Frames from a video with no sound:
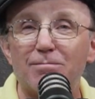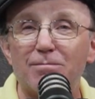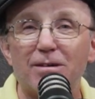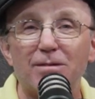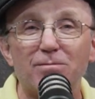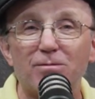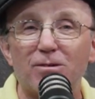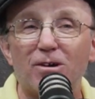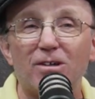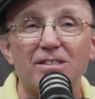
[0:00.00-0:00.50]

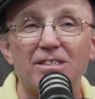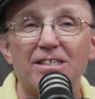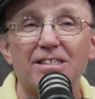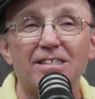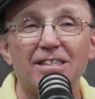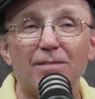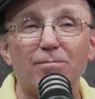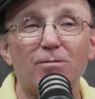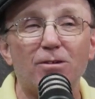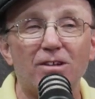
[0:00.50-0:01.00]
Because
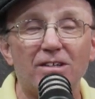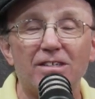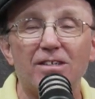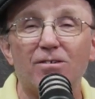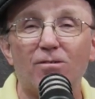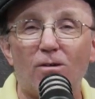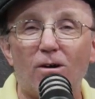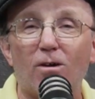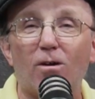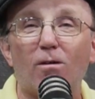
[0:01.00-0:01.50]
if
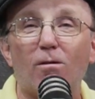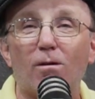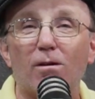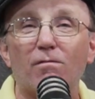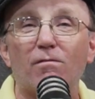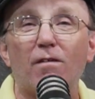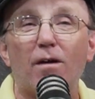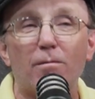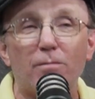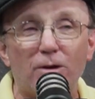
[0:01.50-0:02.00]
you're on
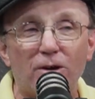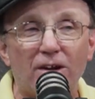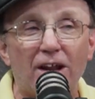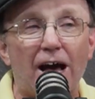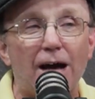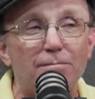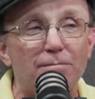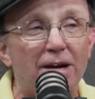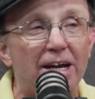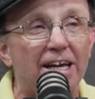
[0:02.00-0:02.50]
OnlyFans, but you're
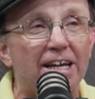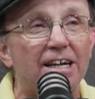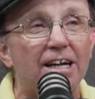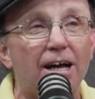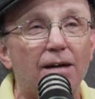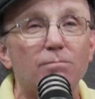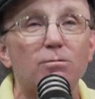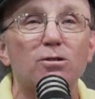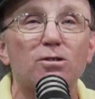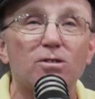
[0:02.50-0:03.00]
not making
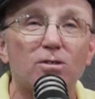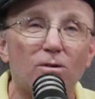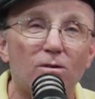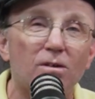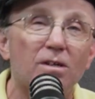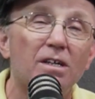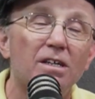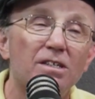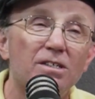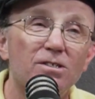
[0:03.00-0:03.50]
enough. You're
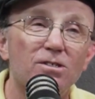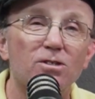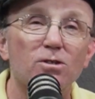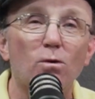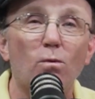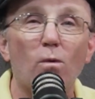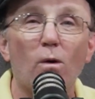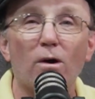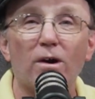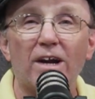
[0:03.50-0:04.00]
still
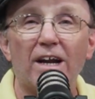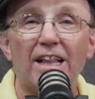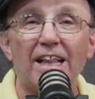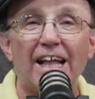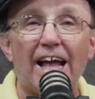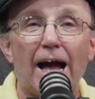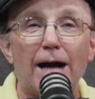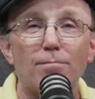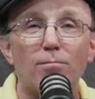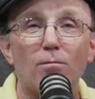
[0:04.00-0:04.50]
working at
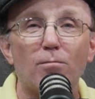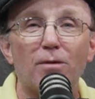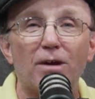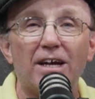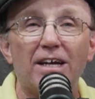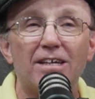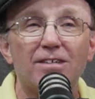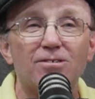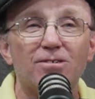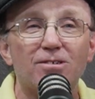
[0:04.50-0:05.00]
the
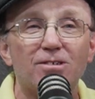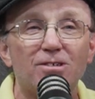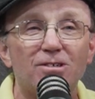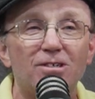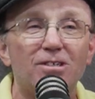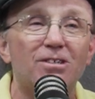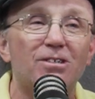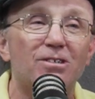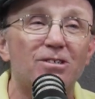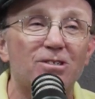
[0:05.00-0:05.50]
Applebee's, or
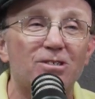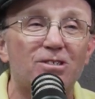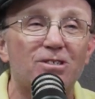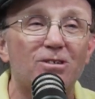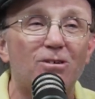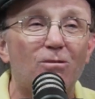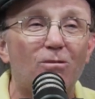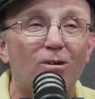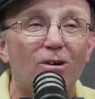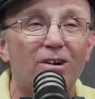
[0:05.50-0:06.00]
you're
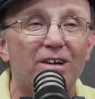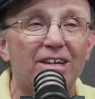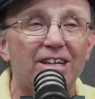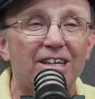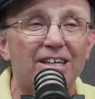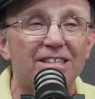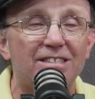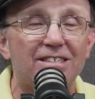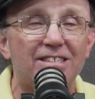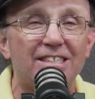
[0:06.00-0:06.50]
still
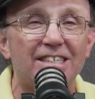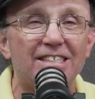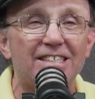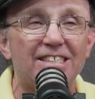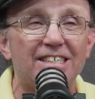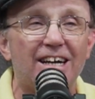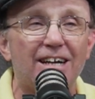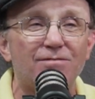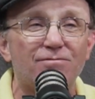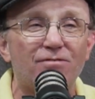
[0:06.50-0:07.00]
working at
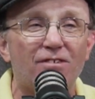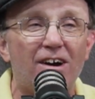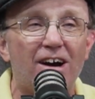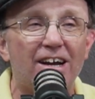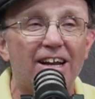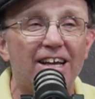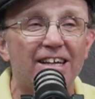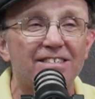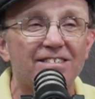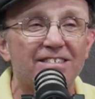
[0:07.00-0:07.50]
TGI
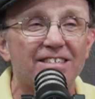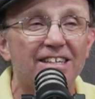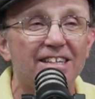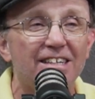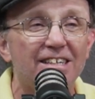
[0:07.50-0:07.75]
Fridays.